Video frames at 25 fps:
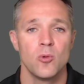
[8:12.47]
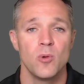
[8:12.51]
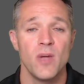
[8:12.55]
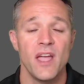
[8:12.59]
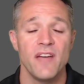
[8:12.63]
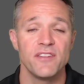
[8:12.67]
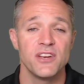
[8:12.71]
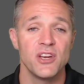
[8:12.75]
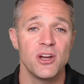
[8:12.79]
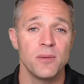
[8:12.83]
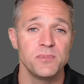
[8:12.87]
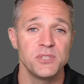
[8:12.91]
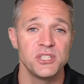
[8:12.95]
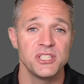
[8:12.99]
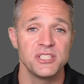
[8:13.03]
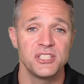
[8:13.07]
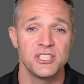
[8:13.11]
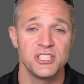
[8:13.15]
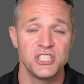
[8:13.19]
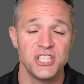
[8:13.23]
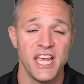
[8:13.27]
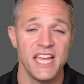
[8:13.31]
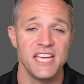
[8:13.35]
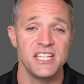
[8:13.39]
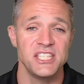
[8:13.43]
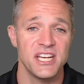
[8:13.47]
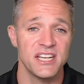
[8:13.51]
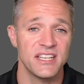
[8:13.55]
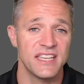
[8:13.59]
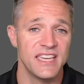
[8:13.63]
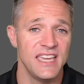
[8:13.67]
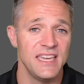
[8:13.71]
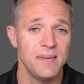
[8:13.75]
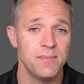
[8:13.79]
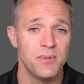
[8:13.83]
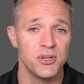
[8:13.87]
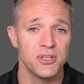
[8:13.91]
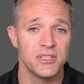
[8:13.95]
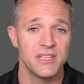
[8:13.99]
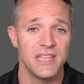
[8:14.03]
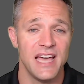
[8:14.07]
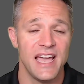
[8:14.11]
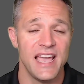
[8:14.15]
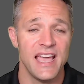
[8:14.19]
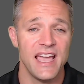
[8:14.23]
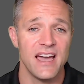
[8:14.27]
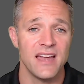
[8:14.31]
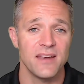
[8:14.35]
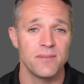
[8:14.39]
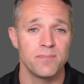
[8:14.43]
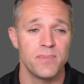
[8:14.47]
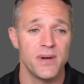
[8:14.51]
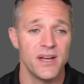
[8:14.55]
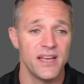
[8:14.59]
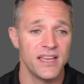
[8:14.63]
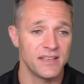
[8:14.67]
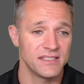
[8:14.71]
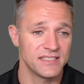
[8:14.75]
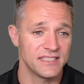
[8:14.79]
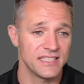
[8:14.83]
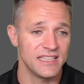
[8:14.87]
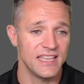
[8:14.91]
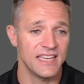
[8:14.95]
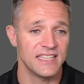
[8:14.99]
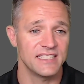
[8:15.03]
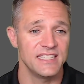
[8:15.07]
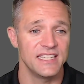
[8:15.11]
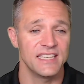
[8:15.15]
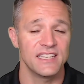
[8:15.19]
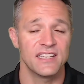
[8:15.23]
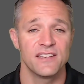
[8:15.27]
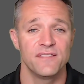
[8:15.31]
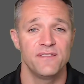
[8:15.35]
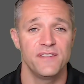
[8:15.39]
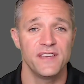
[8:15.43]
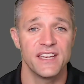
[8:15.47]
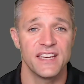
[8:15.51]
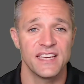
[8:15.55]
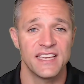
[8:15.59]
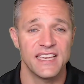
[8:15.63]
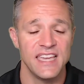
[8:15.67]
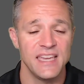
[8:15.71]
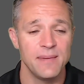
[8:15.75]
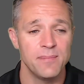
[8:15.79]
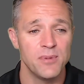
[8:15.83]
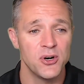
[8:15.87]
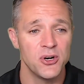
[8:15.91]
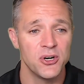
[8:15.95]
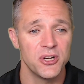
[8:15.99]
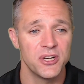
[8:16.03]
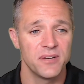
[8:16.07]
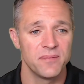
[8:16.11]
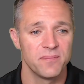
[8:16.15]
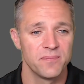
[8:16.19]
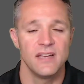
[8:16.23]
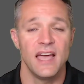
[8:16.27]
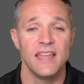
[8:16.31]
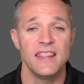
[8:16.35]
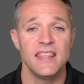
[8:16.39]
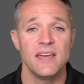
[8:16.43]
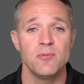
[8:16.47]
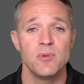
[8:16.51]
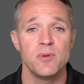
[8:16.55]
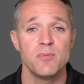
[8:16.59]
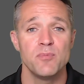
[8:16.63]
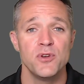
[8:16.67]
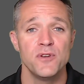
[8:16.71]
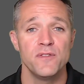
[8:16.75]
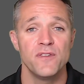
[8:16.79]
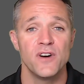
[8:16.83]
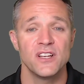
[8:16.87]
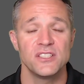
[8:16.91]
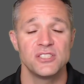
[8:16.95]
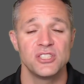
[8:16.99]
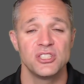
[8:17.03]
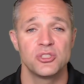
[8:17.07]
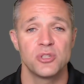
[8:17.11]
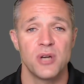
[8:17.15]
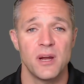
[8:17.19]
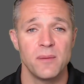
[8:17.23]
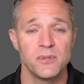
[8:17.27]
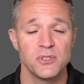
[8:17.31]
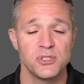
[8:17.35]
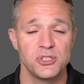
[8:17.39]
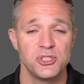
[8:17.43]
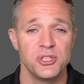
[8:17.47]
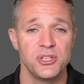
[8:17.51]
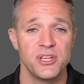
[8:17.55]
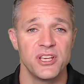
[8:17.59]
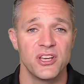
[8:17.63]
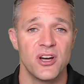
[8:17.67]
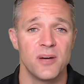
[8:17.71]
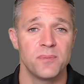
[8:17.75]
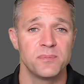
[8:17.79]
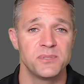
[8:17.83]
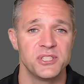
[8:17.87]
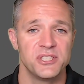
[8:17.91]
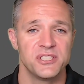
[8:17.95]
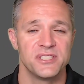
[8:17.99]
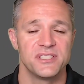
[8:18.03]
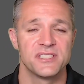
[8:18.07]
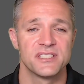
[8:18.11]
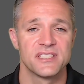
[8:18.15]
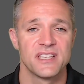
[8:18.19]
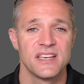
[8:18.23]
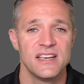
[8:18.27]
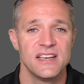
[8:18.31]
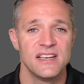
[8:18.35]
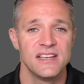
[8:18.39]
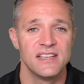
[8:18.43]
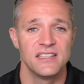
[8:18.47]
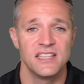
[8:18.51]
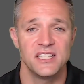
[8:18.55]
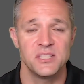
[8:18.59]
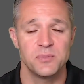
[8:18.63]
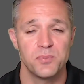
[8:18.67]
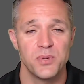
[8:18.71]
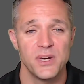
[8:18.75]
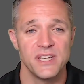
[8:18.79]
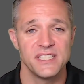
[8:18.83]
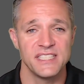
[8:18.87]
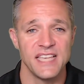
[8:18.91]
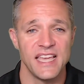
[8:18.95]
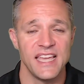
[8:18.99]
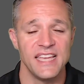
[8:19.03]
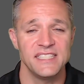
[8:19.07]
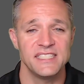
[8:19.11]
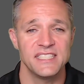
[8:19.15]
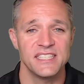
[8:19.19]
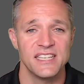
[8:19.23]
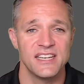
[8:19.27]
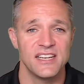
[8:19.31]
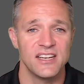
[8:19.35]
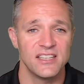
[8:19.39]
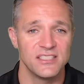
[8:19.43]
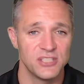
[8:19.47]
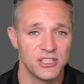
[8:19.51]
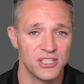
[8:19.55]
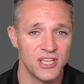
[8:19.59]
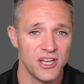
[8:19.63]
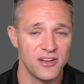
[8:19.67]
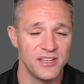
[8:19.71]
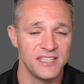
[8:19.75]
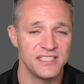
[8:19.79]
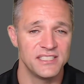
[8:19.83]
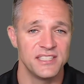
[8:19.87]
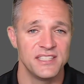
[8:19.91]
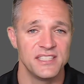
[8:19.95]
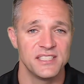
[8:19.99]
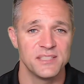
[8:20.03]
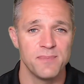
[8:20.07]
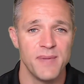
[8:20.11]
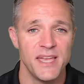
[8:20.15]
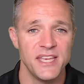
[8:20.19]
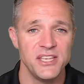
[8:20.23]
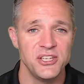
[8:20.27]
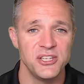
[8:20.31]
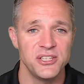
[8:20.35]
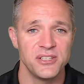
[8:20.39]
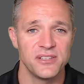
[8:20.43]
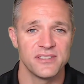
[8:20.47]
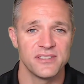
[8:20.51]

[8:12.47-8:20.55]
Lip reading: We have an option to change our keyboard layout by selecting configure keyboard, and then we move on to troubleshooting options. Let's press enter to go into this menu.